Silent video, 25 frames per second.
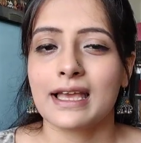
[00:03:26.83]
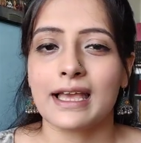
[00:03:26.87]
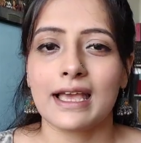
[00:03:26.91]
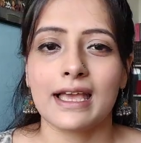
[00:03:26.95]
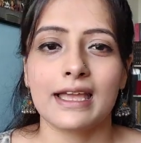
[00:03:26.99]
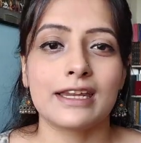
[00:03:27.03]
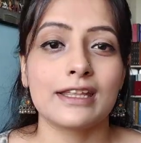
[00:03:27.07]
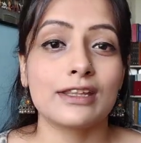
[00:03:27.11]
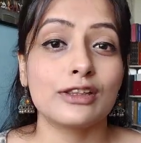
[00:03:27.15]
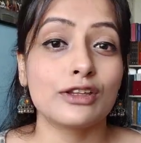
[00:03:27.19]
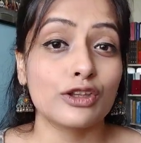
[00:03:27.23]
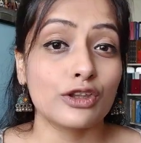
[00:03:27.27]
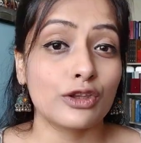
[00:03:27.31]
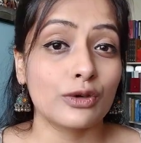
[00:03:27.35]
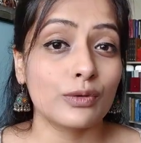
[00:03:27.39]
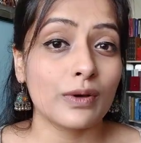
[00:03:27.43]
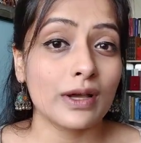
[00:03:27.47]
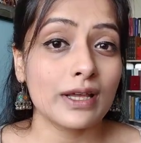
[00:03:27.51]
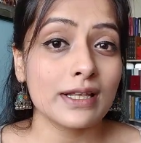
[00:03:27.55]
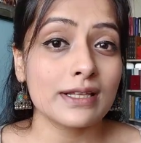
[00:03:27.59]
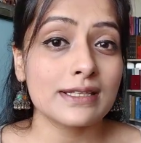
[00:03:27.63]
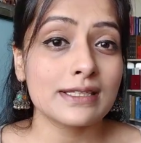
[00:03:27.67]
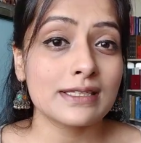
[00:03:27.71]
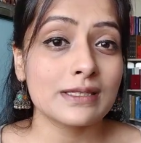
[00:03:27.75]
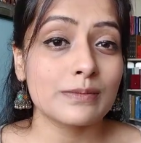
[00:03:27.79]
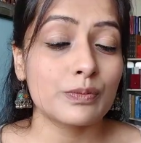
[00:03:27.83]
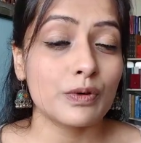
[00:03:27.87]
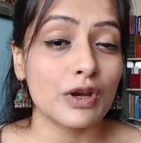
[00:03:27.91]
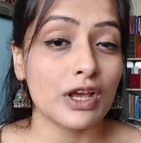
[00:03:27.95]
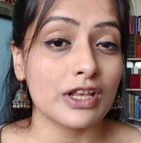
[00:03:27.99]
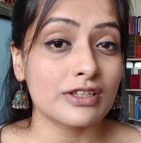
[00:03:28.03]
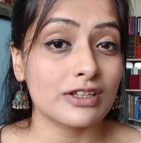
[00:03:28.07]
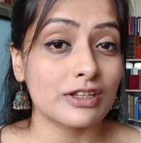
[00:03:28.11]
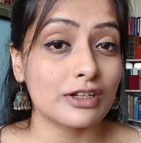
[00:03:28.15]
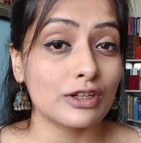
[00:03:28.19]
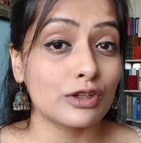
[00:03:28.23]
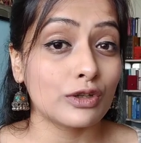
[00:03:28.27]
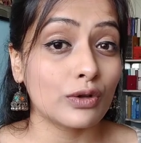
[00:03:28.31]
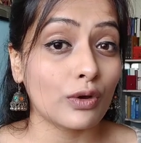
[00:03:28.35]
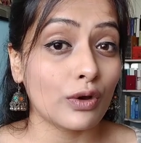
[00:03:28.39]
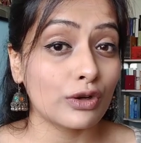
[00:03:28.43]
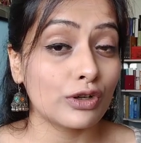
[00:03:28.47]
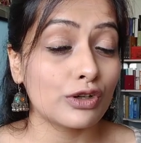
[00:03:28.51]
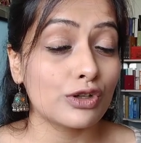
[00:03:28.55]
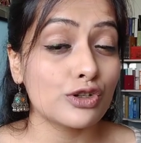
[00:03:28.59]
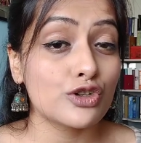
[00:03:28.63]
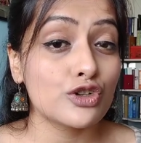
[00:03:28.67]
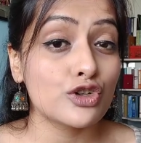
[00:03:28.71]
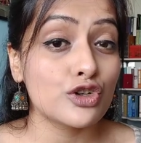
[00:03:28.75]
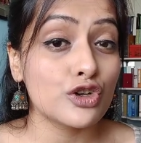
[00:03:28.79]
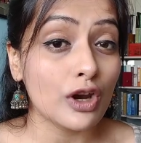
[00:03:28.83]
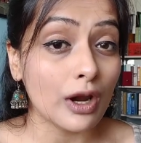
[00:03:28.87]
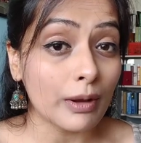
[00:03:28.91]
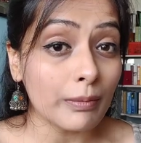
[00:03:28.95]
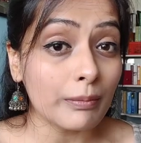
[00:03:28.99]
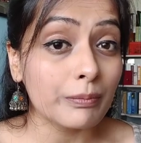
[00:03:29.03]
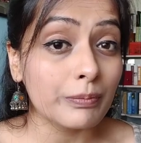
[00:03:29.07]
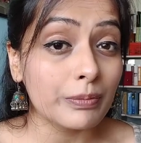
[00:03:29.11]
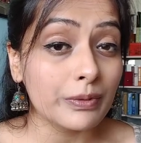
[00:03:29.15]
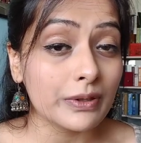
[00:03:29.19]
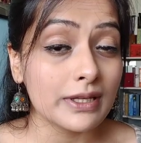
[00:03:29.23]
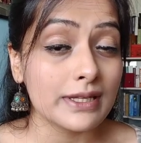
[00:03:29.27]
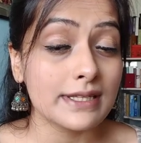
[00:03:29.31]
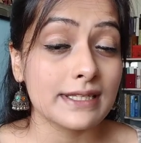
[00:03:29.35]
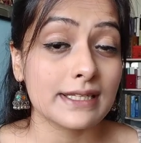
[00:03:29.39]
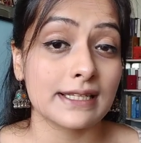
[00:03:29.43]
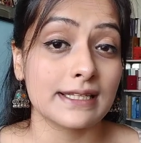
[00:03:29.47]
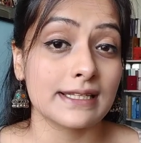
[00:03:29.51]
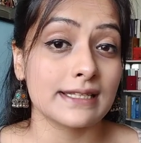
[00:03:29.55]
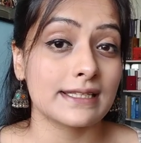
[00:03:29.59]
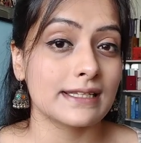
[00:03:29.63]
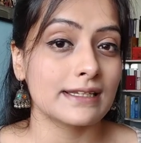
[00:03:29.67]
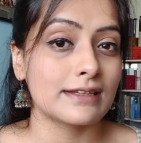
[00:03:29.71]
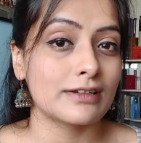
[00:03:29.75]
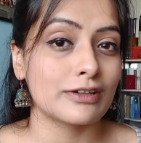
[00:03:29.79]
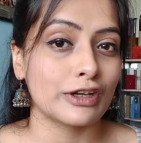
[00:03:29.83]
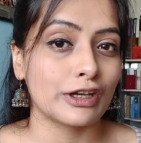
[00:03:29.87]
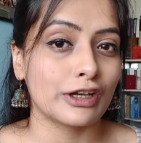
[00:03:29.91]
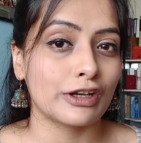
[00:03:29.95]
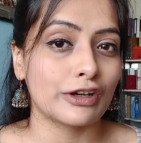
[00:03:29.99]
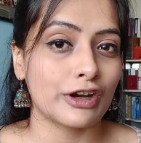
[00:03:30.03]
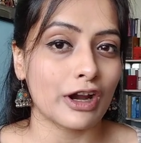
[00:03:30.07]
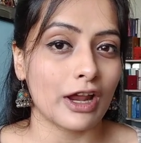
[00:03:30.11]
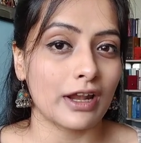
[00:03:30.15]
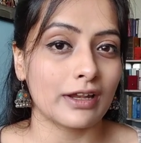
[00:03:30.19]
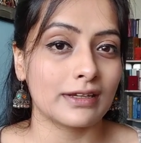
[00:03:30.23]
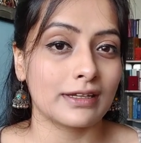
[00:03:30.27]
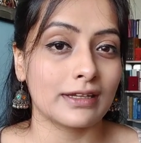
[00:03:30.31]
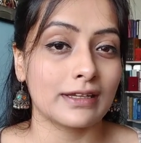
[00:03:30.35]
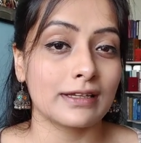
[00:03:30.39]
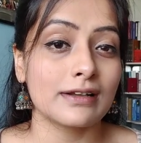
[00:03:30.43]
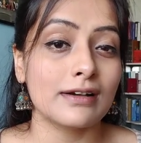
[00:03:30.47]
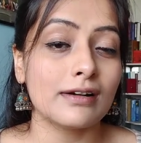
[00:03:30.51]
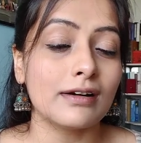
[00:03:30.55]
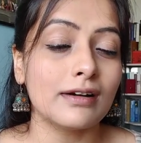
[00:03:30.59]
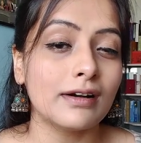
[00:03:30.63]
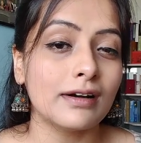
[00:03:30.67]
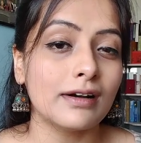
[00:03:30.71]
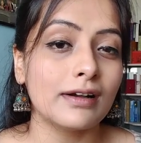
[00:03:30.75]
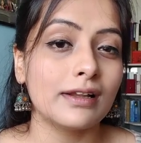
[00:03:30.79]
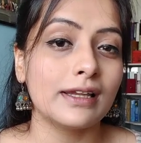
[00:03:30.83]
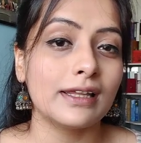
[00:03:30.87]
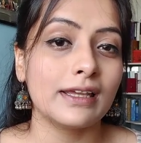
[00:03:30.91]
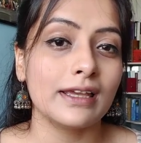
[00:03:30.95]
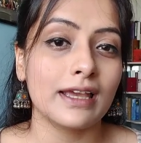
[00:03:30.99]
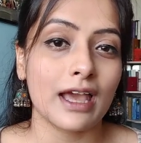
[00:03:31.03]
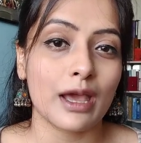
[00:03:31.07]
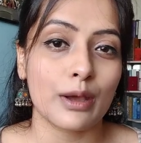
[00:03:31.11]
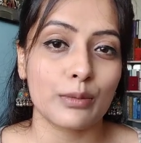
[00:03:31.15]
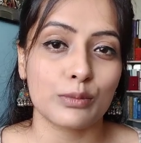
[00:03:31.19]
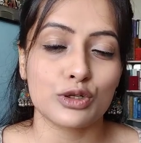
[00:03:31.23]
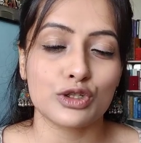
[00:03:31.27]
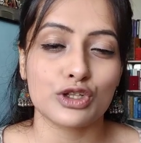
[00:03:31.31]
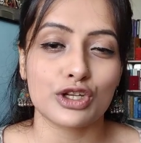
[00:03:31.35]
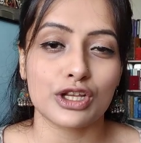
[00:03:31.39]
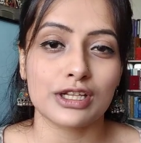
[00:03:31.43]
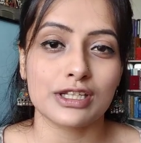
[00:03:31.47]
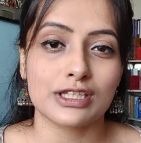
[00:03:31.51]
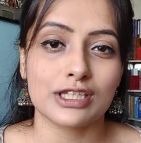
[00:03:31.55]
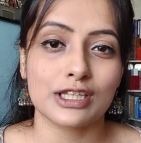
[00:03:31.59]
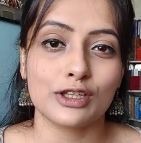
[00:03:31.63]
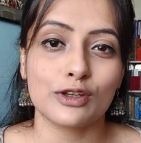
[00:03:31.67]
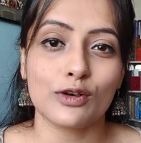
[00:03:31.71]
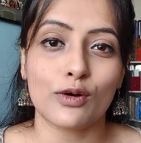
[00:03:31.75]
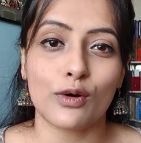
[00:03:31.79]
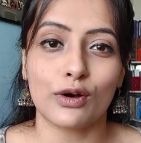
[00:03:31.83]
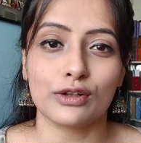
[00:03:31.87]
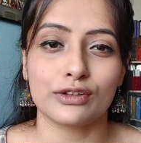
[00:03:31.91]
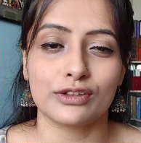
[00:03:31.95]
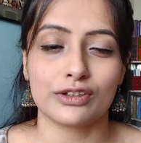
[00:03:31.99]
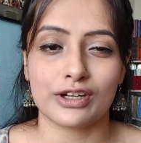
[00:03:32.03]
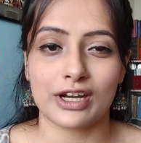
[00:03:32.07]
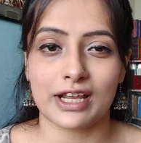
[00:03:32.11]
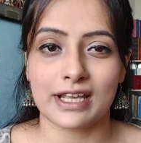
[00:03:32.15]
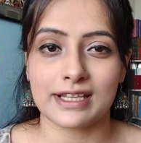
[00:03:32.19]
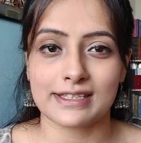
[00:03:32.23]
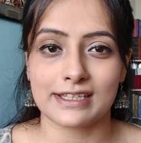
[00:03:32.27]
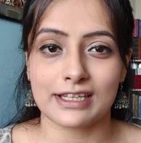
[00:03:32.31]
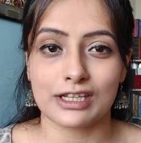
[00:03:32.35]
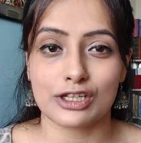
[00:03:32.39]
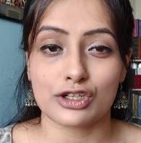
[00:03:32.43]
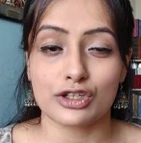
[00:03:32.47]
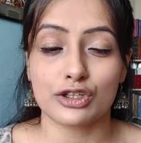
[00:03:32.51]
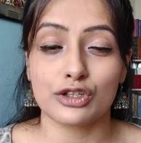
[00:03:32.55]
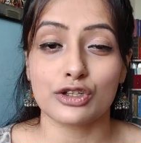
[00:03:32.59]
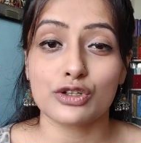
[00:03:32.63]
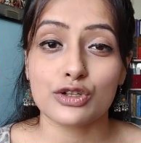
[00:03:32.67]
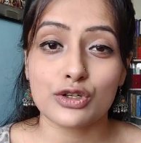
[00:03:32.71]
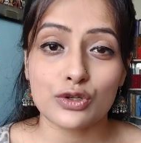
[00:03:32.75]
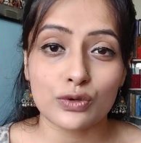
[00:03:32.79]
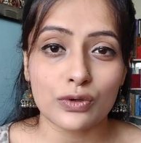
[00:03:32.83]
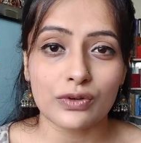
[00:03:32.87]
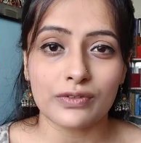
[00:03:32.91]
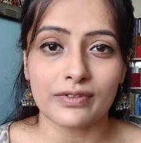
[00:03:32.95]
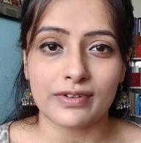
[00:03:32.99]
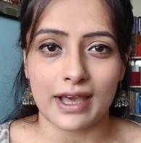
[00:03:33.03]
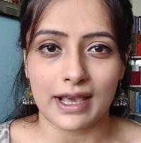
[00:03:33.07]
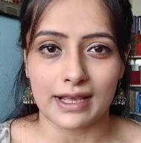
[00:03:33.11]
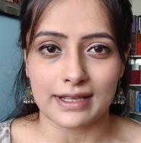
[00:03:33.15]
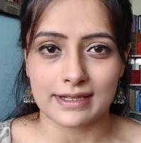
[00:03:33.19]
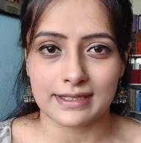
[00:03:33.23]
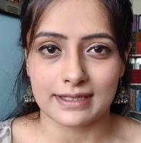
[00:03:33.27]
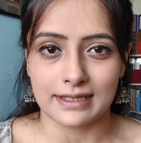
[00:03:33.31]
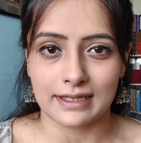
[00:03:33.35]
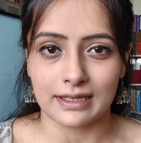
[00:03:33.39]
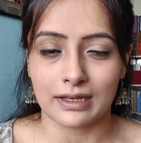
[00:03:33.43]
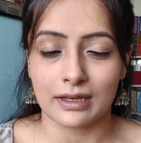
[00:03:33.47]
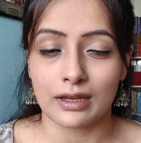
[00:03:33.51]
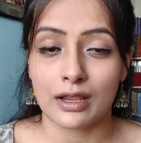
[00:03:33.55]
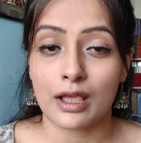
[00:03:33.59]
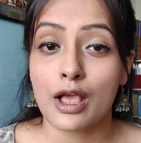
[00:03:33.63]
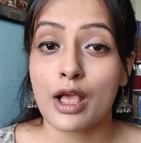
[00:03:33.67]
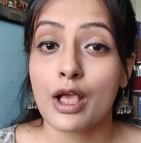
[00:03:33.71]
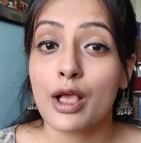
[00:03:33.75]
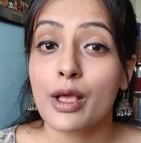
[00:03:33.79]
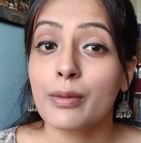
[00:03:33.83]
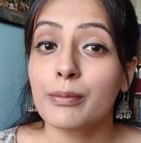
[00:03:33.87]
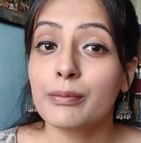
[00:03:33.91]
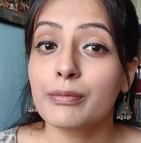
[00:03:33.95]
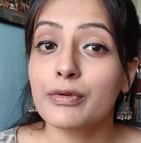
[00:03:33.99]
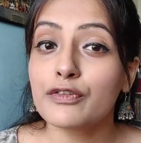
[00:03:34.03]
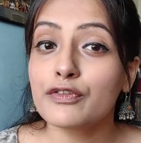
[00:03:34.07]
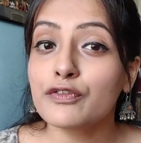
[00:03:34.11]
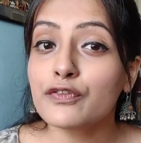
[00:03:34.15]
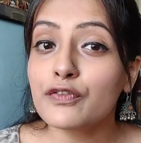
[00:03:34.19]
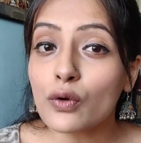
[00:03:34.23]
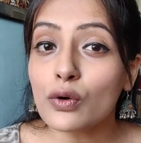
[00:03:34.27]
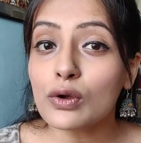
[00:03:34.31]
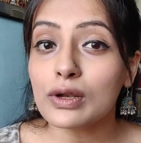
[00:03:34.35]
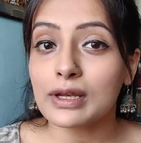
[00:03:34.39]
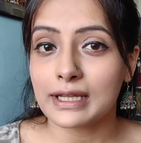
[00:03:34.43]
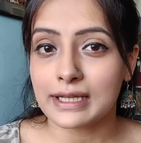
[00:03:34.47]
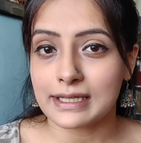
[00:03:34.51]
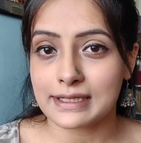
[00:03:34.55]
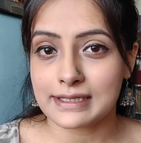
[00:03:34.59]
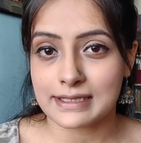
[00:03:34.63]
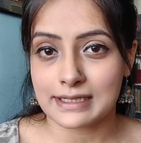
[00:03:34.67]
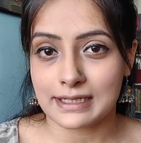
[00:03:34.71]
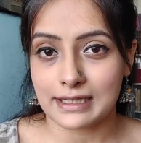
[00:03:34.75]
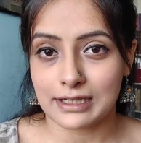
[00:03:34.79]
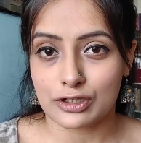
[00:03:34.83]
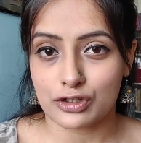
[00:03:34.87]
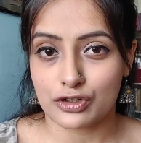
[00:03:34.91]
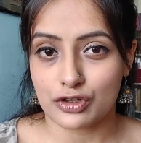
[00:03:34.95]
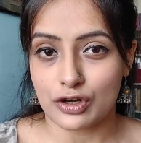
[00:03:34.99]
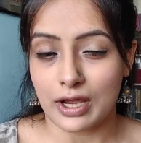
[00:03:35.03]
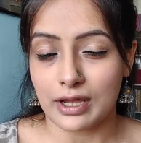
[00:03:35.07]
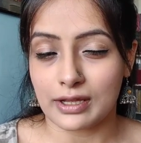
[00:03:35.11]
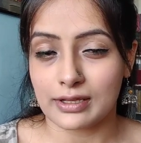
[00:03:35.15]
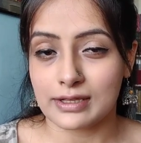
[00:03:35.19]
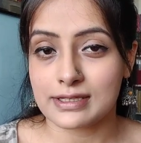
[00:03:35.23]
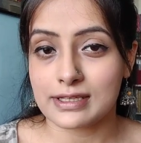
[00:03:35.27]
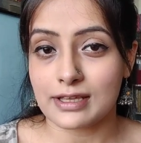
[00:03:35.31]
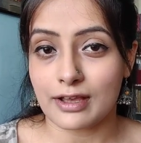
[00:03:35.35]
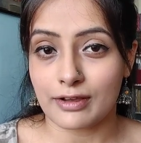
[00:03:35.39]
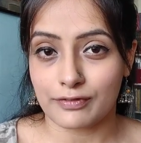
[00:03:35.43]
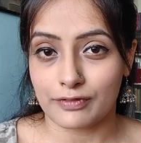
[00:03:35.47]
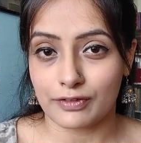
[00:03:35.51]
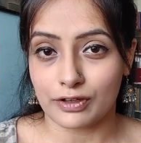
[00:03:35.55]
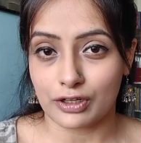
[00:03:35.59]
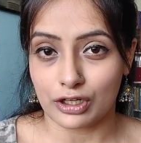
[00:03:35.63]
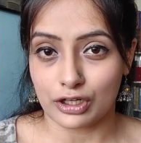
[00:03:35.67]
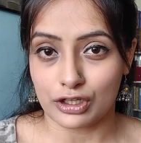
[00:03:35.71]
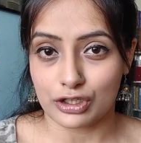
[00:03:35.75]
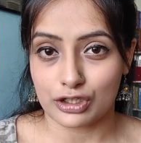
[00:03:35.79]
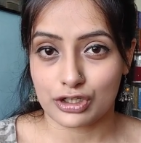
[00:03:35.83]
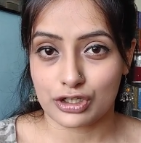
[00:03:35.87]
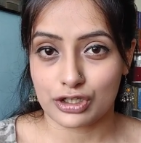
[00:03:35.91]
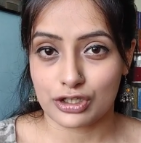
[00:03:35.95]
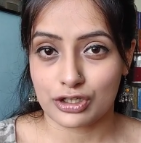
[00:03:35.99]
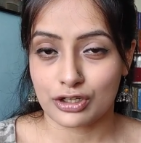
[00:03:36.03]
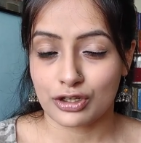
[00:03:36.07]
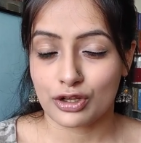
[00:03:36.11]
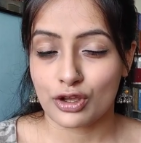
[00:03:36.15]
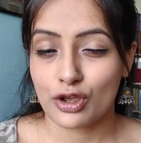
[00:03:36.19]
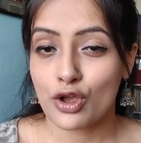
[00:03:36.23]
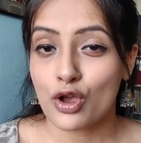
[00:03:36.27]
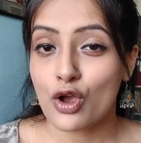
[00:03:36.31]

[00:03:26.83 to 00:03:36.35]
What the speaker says: And in the US, President Donald Trump is considering granting early emergency authorization to a vaccine before late-stage trials are finished,